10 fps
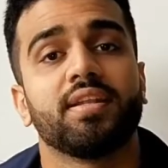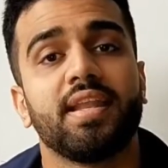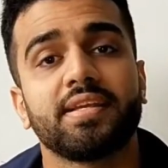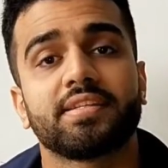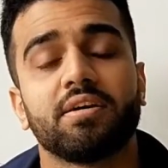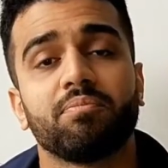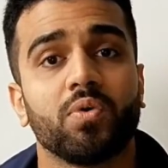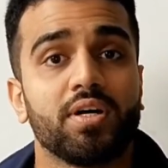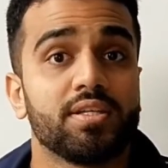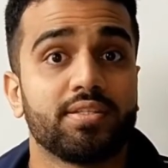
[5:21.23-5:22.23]
Next up
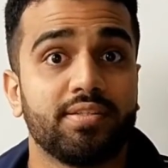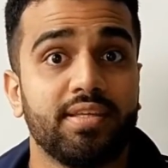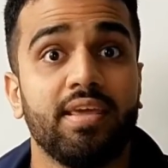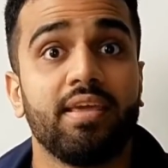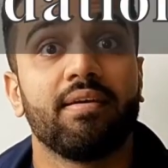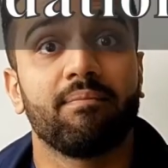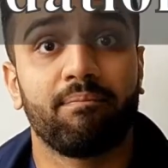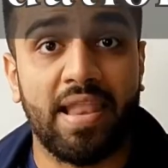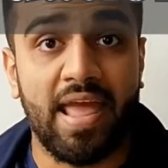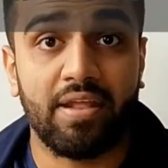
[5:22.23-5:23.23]
was the
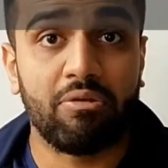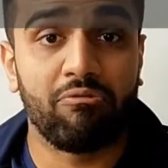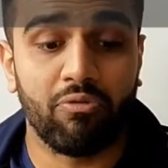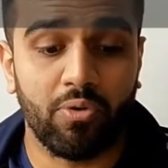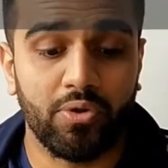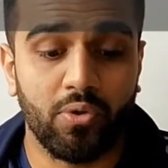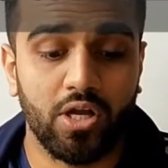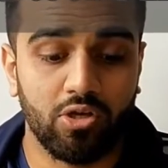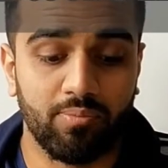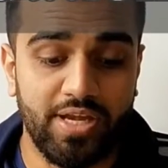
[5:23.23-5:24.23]
plan for your
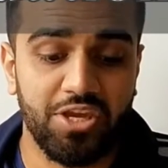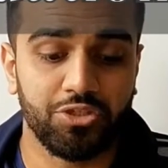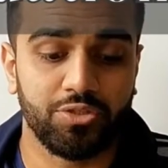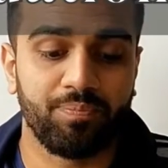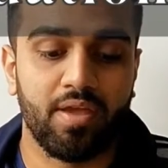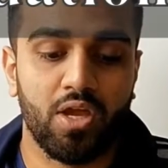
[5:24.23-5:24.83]
accommodation.